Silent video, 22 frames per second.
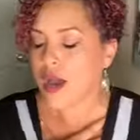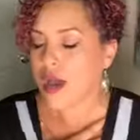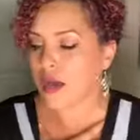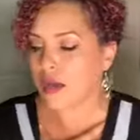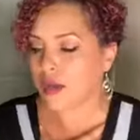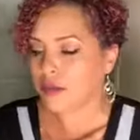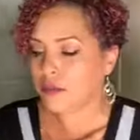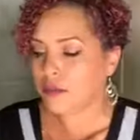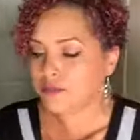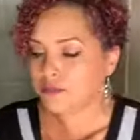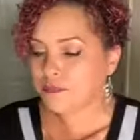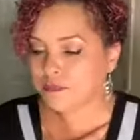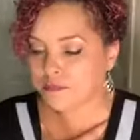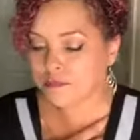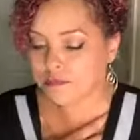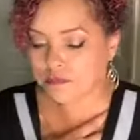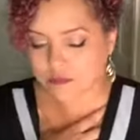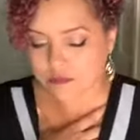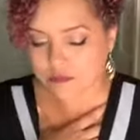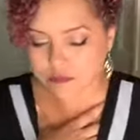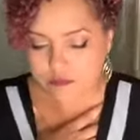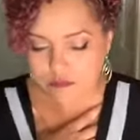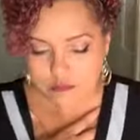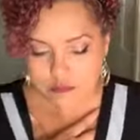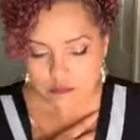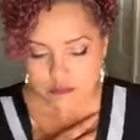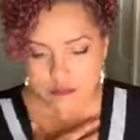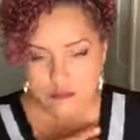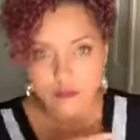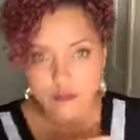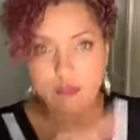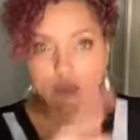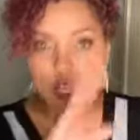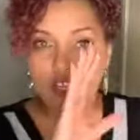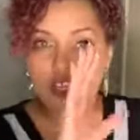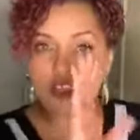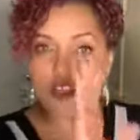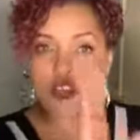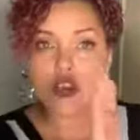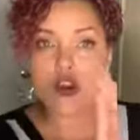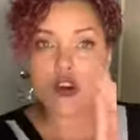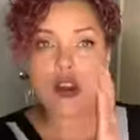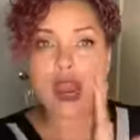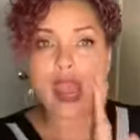Um,
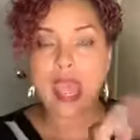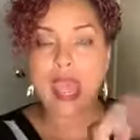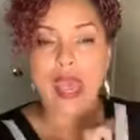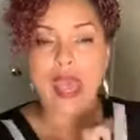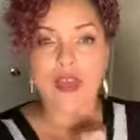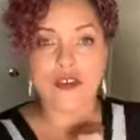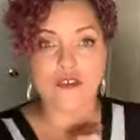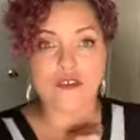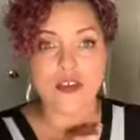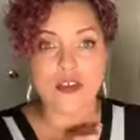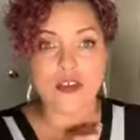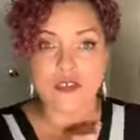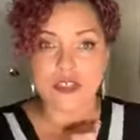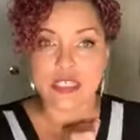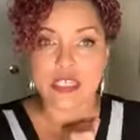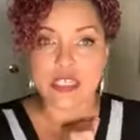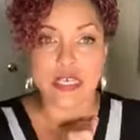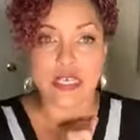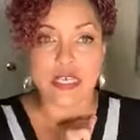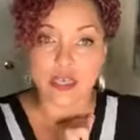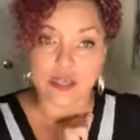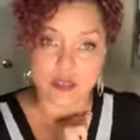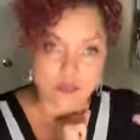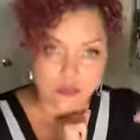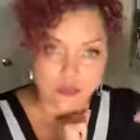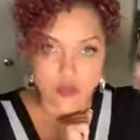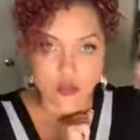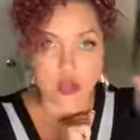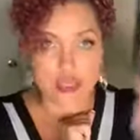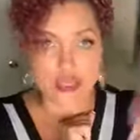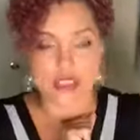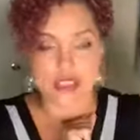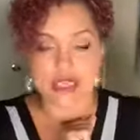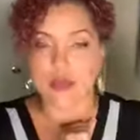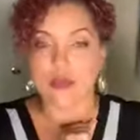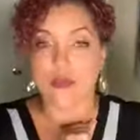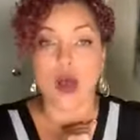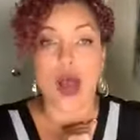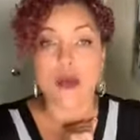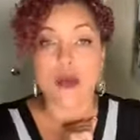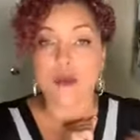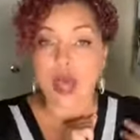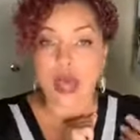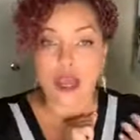you're at 15, for
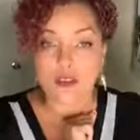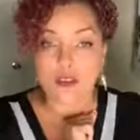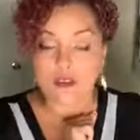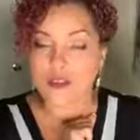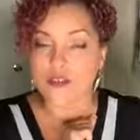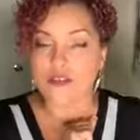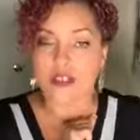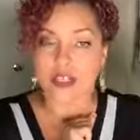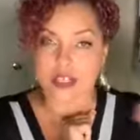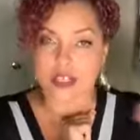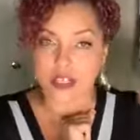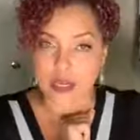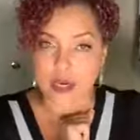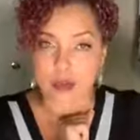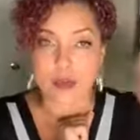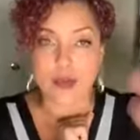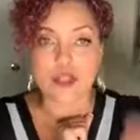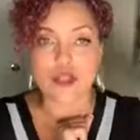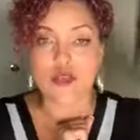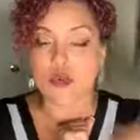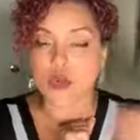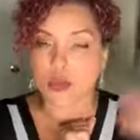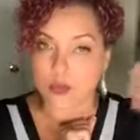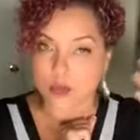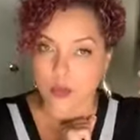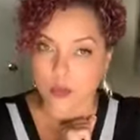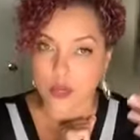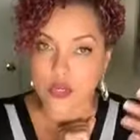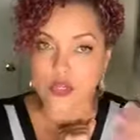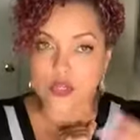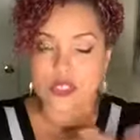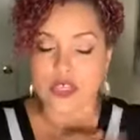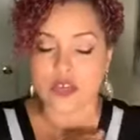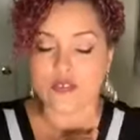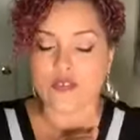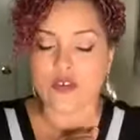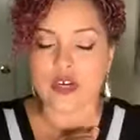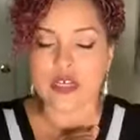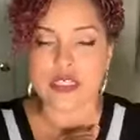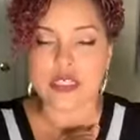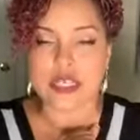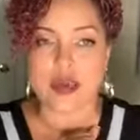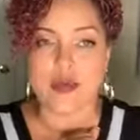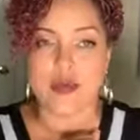example. I'm not at 15 again, I'm at 20, but we're using it
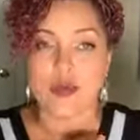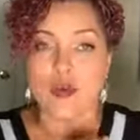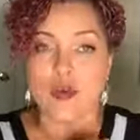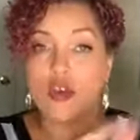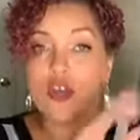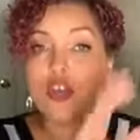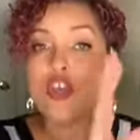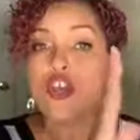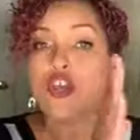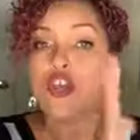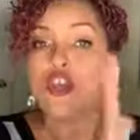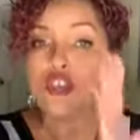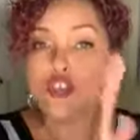for example.